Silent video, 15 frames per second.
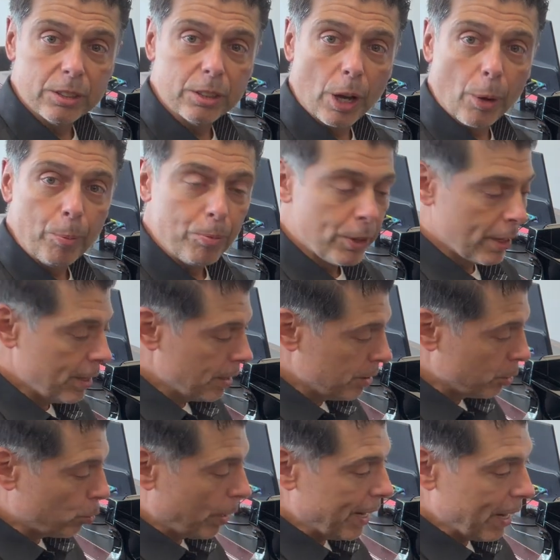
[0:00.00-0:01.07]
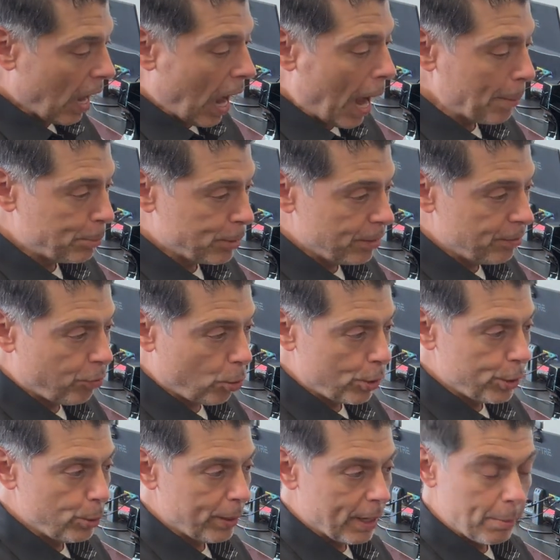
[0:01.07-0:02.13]
So great option for
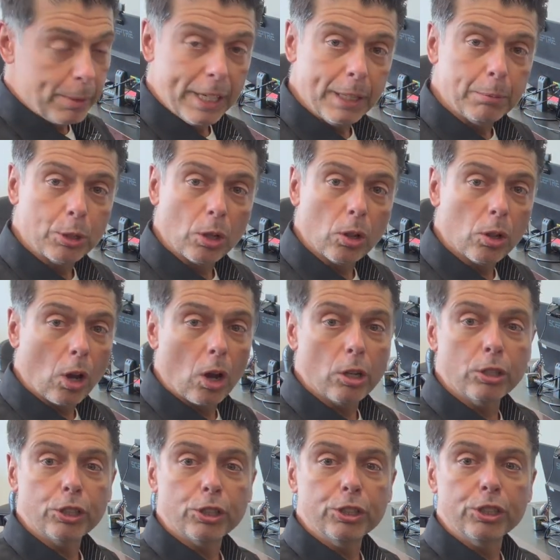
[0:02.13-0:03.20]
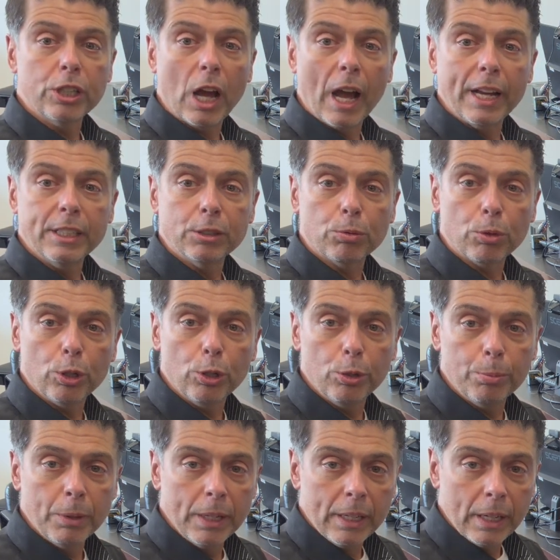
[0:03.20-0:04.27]
you in a medium to larger sized room